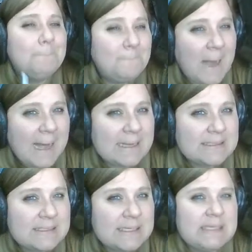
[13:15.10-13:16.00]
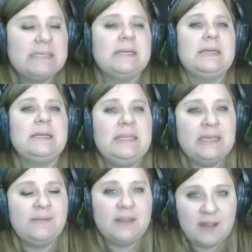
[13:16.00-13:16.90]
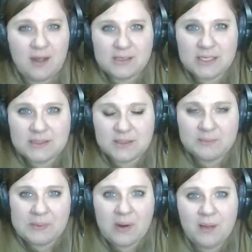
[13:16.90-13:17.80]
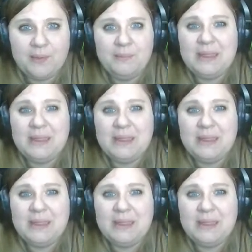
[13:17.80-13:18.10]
but given the context of the problem,